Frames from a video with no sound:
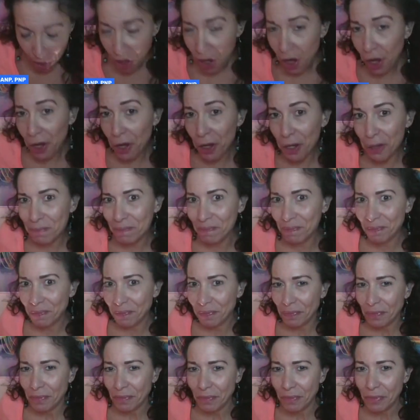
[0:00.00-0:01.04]
Um,
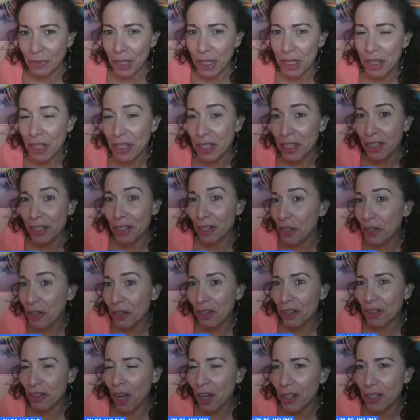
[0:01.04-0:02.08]
this is a
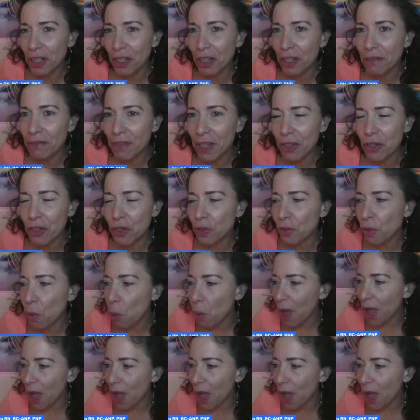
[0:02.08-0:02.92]
little unconventional